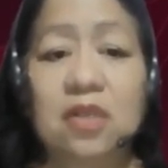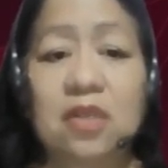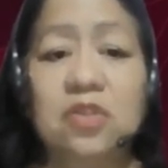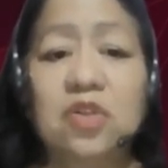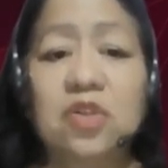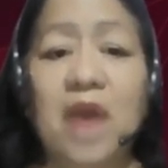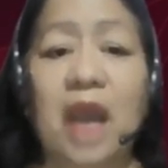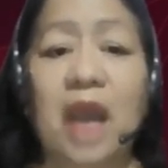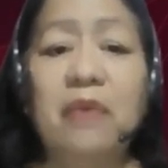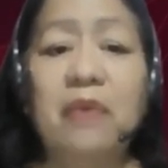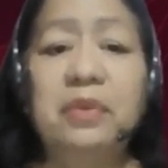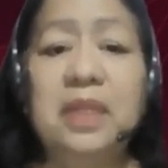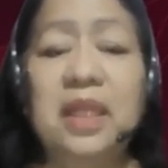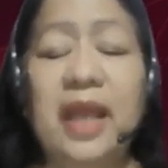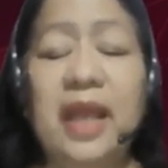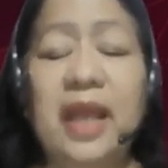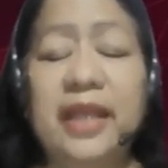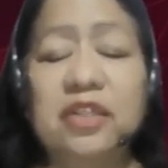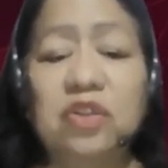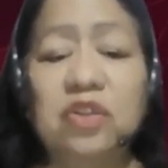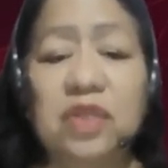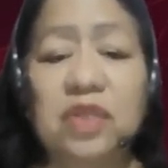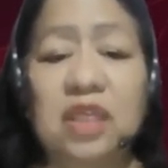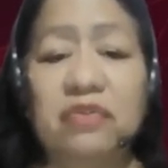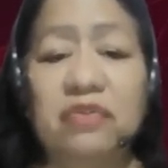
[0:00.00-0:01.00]
So I would
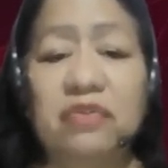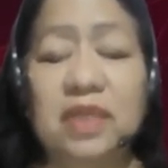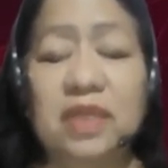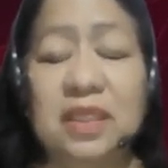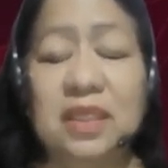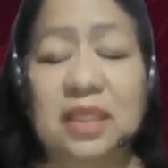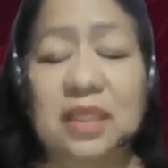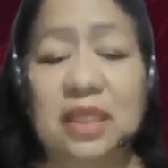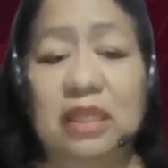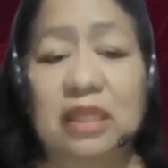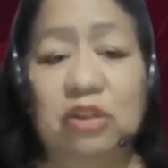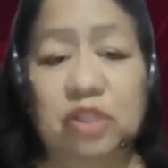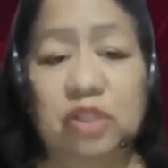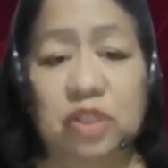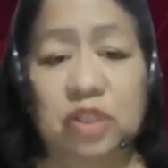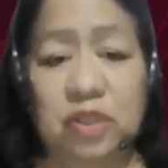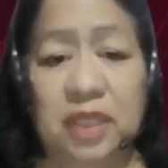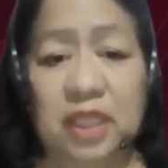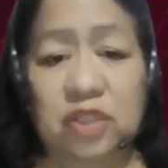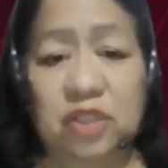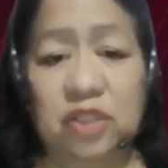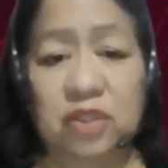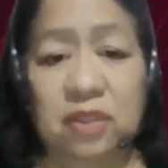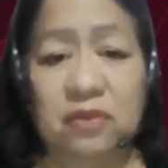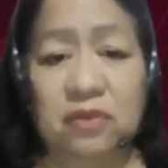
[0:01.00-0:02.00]
like to give an
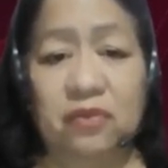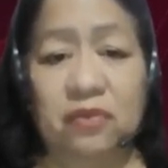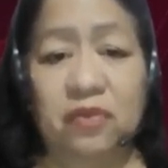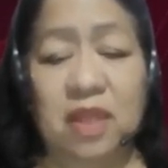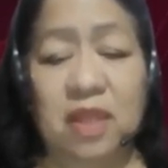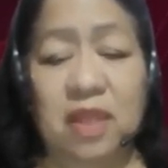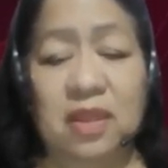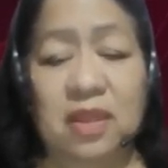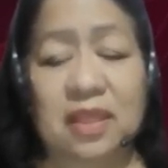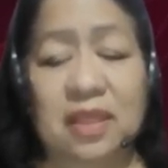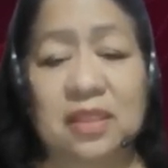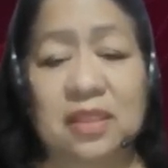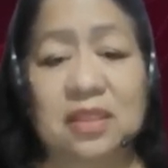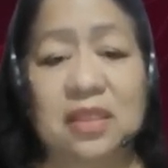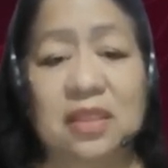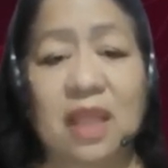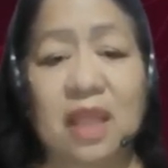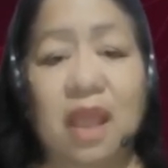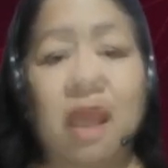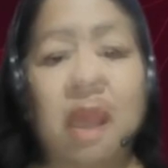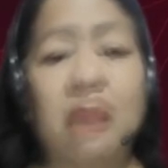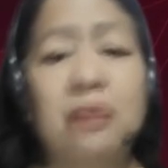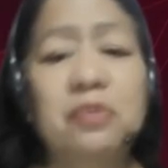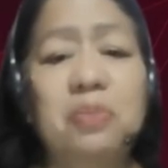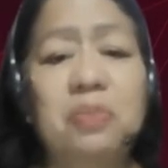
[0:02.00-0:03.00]
illustration for this.
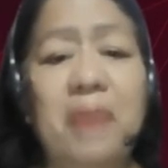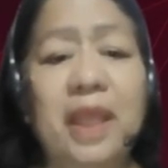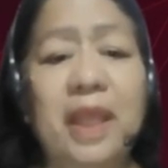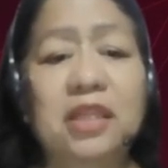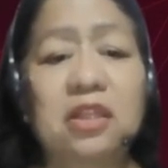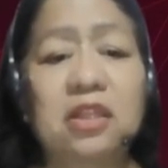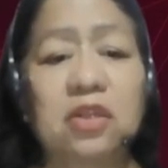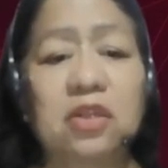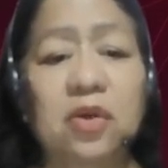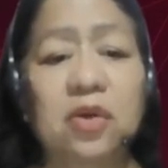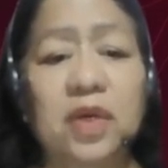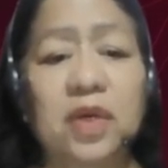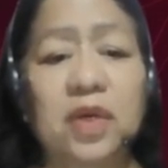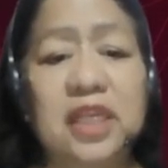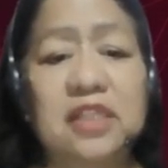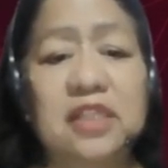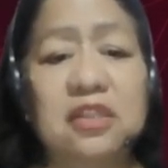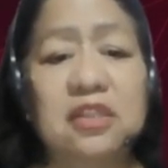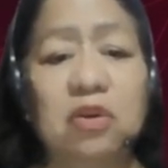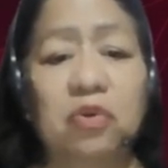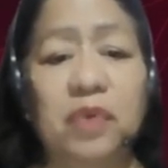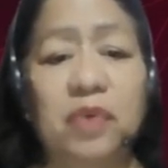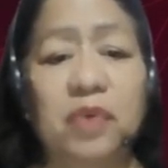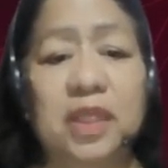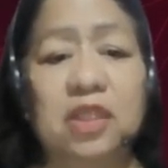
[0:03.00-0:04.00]
Suppose Pedro
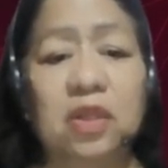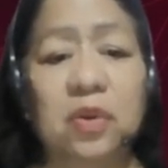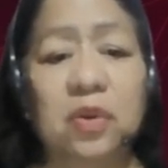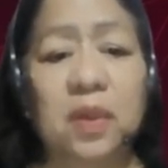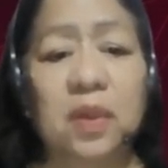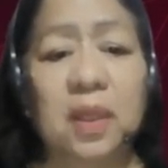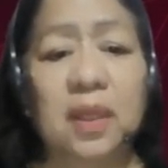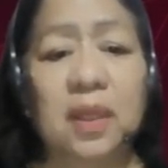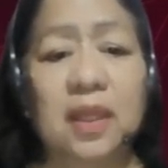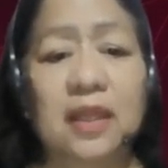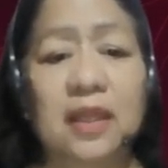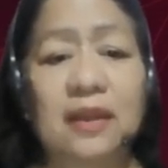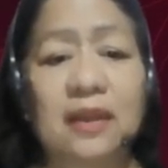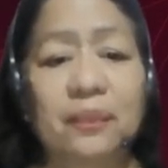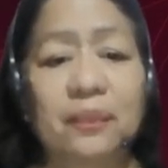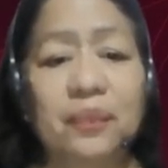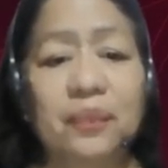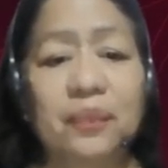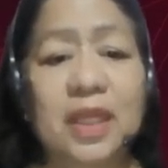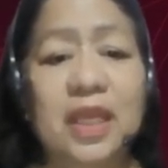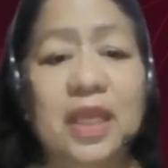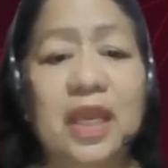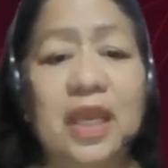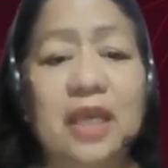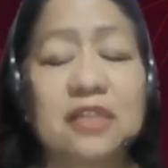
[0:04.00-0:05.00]
is a widower.
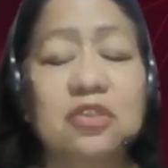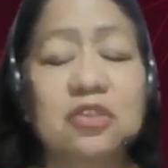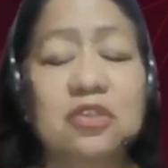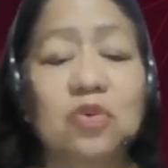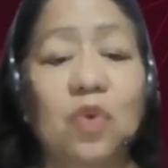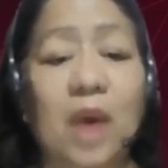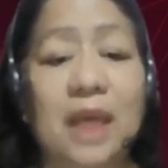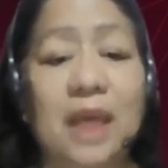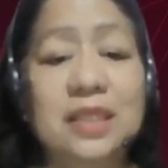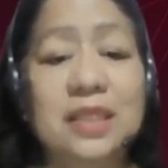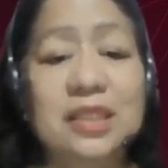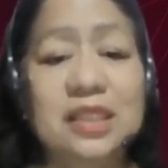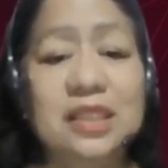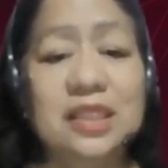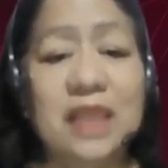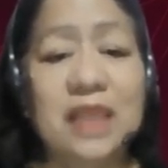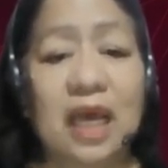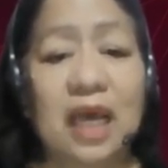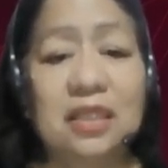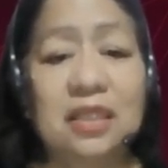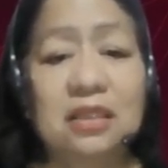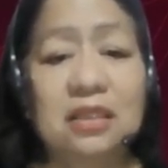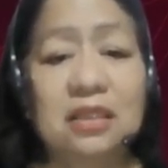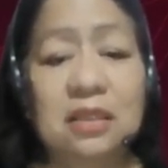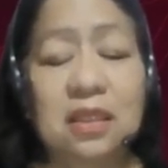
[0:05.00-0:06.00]
He has one
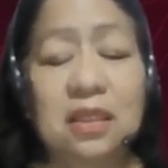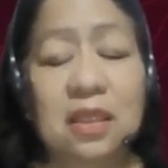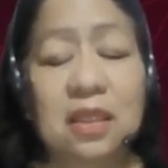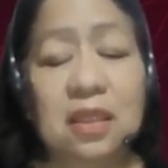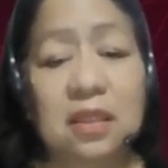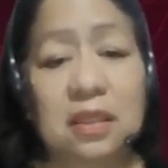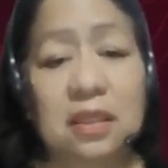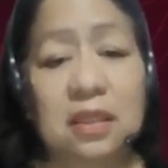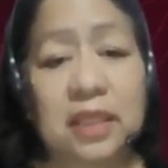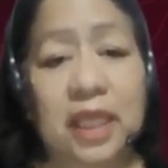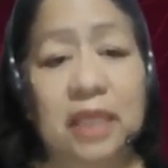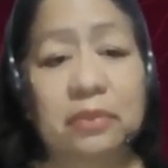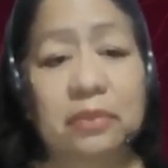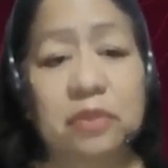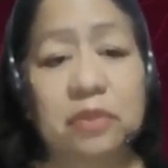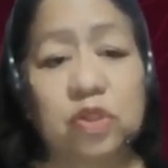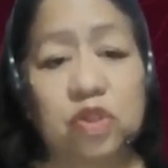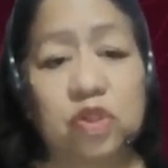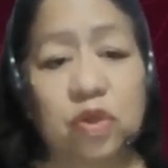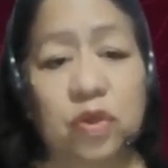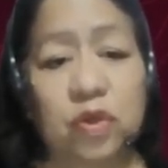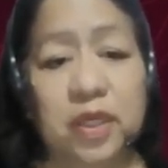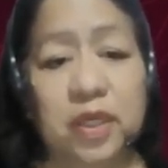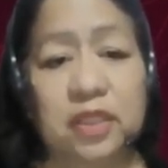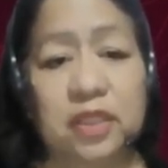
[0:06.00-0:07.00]
son named
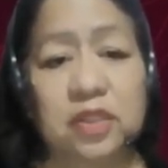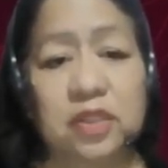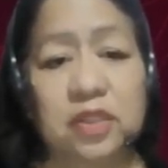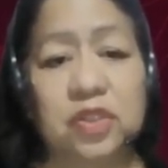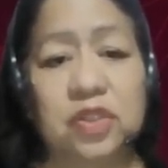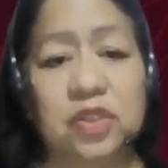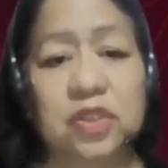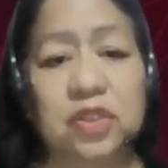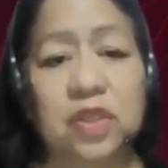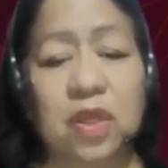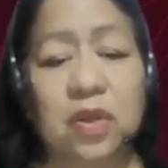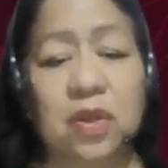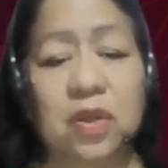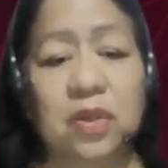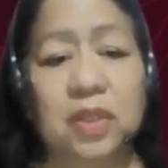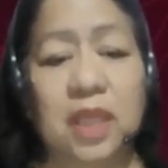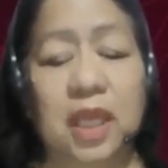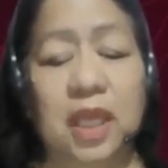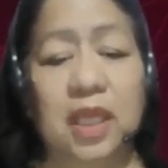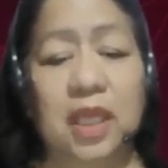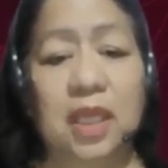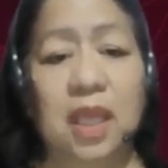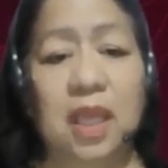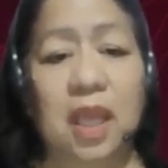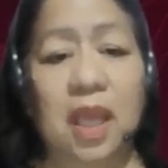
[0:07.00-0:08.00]
George.
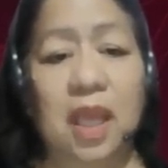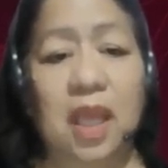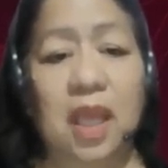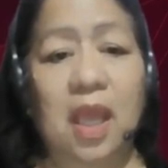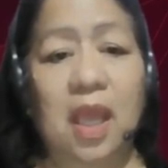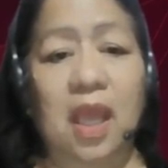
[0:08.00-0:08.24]
Okay.